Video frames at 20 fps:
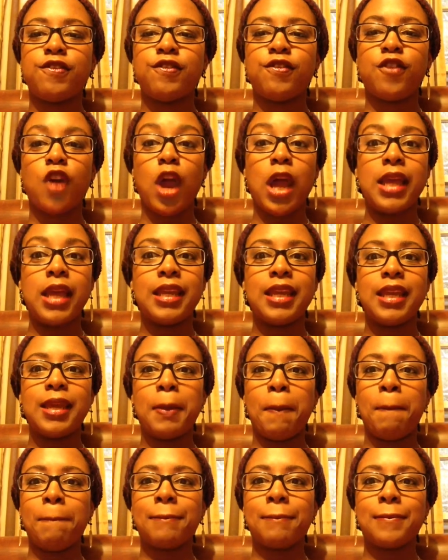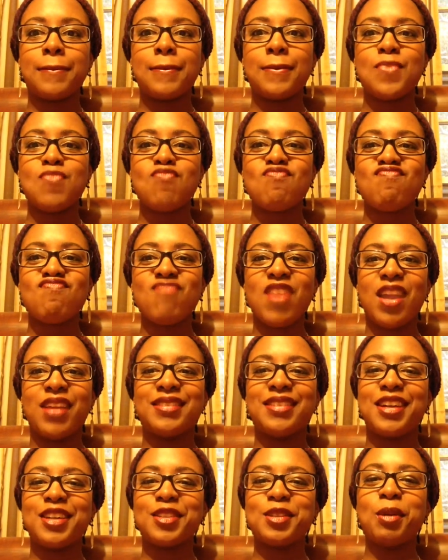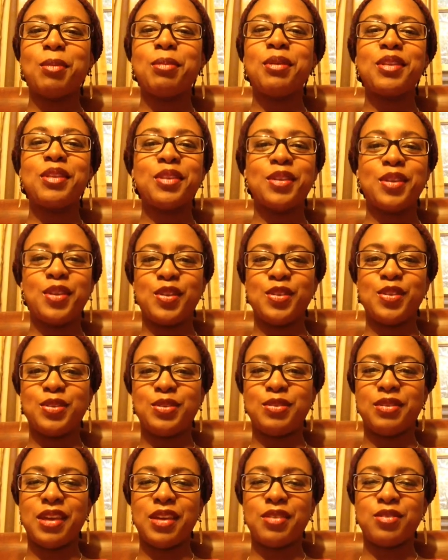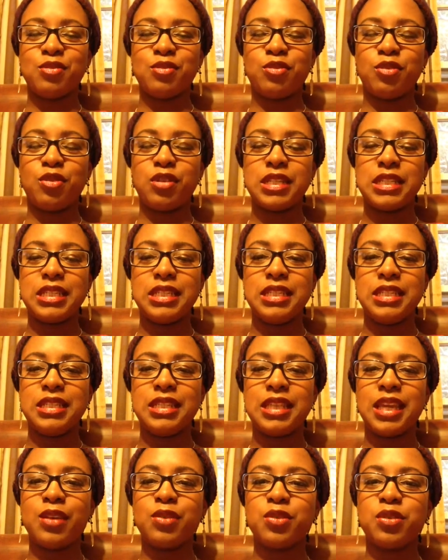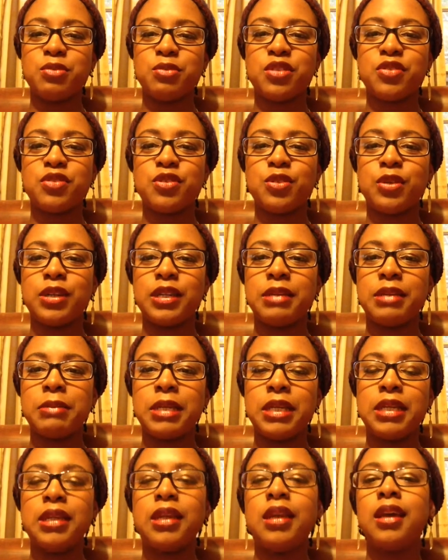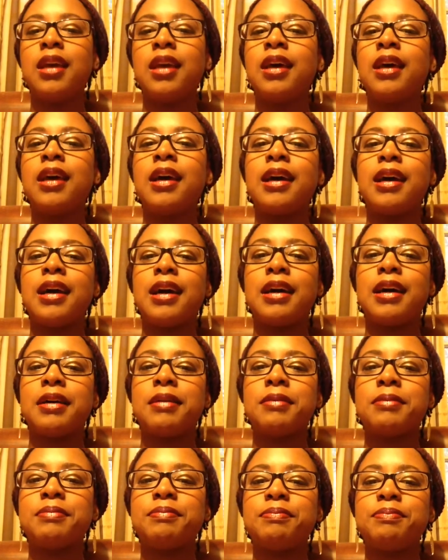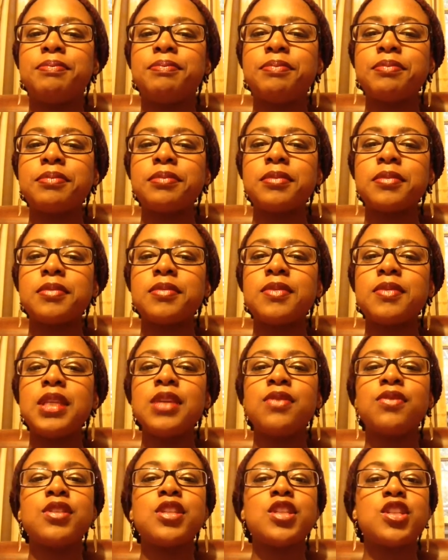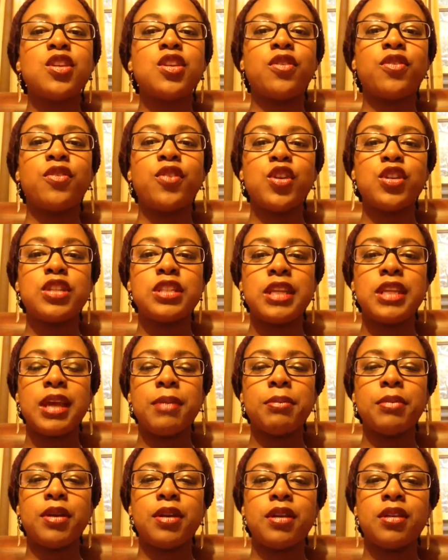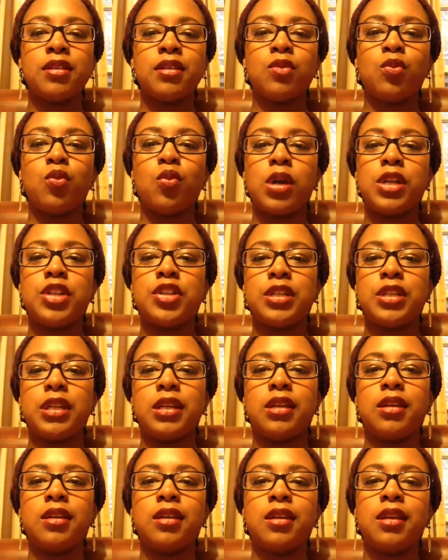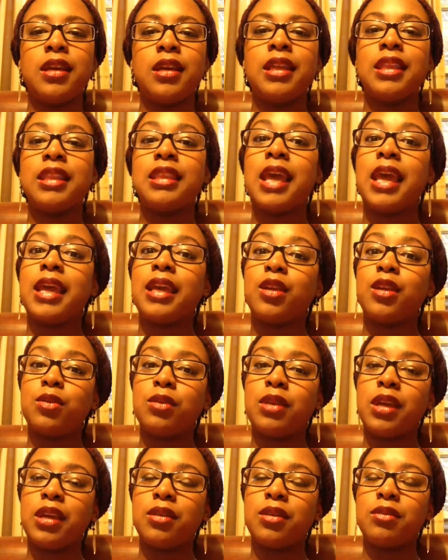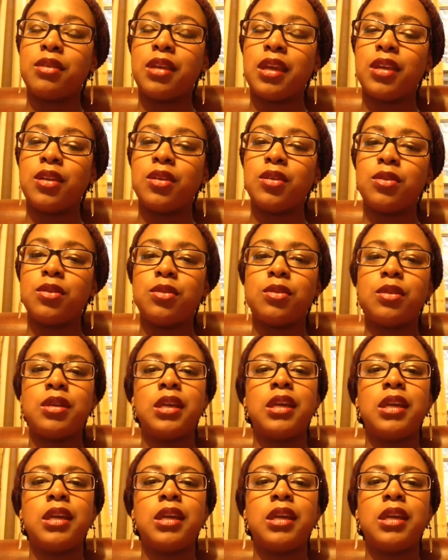Friday, October 3rd, 2014. Thank you so much for joining me. If this is your first time watching, thank you, thank you, thank you.